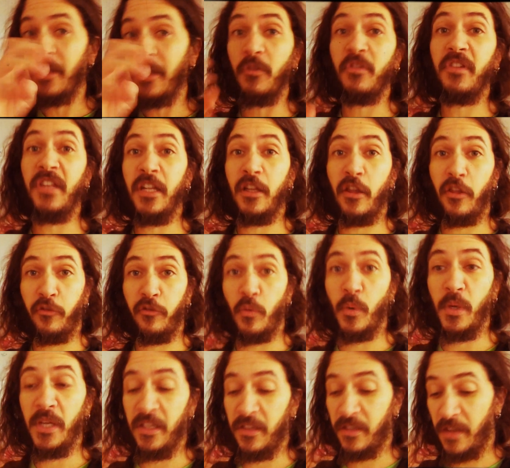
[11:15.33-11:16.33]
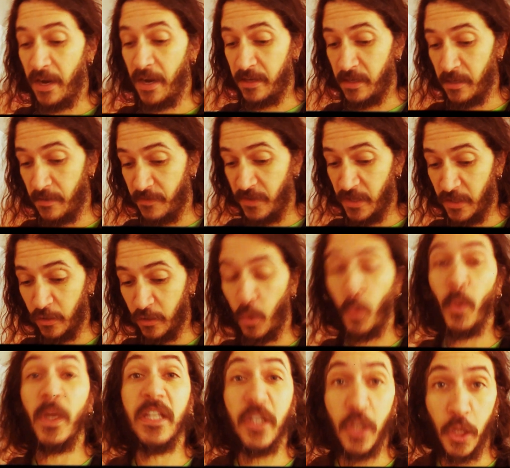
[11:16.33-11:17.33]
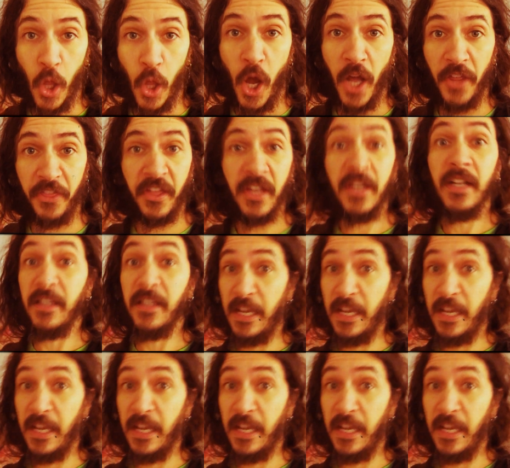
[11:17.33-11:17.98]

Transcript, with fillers: You see it through his kind of his loincloth